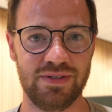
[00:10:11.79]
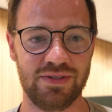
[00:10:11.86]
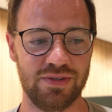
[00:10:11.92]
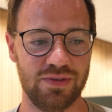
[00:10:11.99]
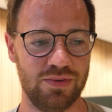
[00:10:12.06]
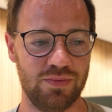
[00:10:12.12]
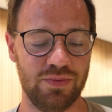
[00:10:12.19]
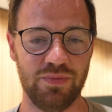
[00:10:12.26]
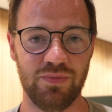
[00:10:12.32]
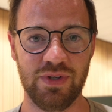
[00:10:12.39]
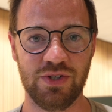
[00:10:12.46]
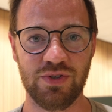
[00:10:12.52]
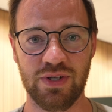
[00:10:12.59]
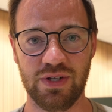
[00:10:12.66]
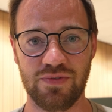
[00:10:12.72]
So when we
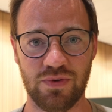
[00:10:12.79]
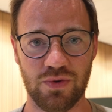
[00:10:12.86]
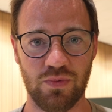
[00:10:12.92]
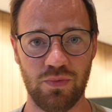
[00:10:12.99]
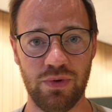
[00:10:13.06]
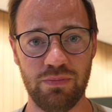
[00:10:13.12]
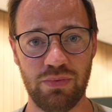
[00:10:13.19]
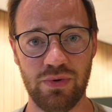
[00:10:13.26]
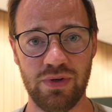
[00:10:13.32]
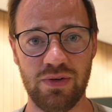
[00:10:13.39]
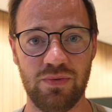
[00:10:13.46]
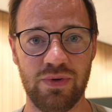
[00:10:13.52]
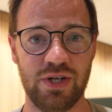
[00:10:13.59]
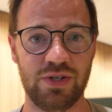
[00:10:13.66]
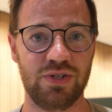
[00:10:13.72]
transferred 1 point,
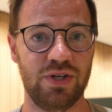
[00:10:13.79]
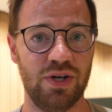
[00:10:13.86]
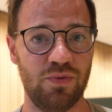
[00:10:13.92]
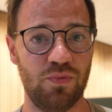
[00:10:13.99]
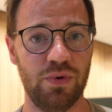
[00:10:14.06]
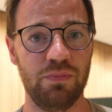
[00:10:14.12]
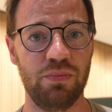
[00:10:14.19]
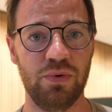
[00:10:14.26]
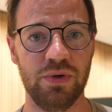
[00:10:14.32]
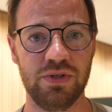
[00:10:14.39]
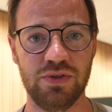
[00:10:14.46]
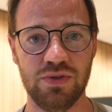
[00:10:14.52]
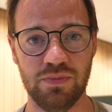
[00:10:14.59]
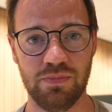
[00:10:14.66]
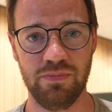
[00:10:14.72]
we actually got 1.2